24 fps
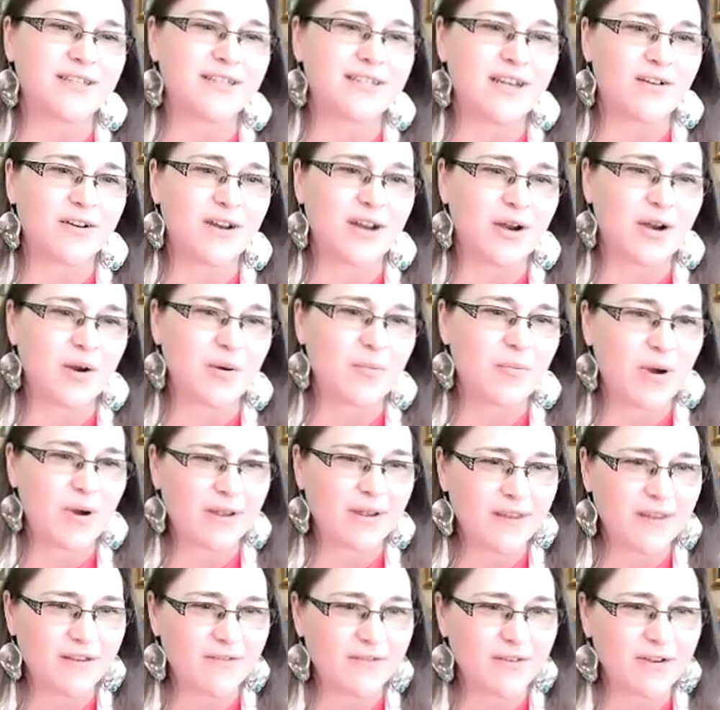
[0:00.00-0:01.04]
down here, Brad
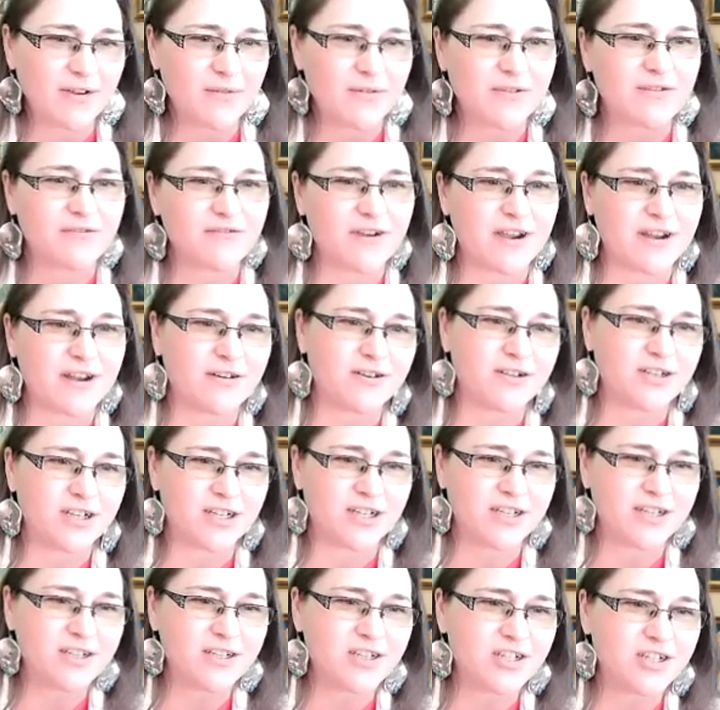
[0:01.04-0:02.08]
Levitt with A Finer
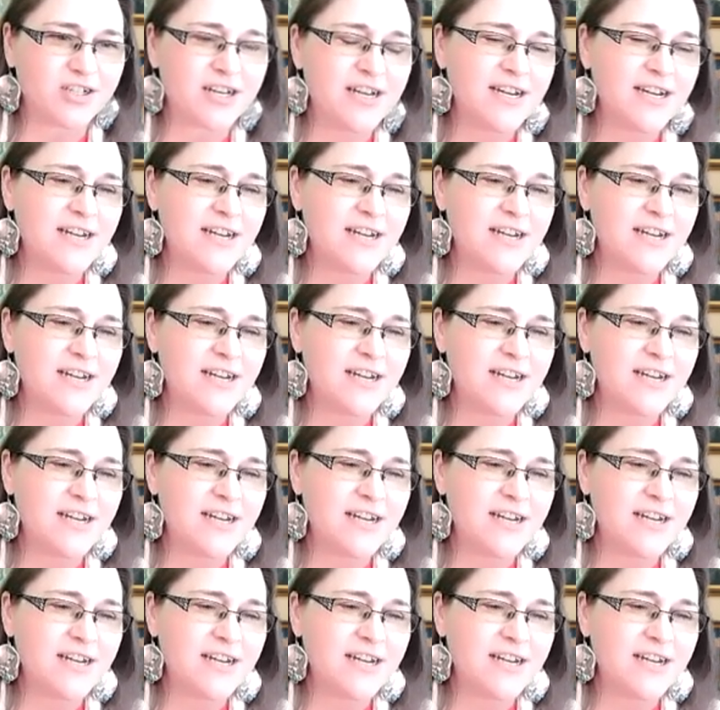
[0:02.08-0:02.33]
Touch.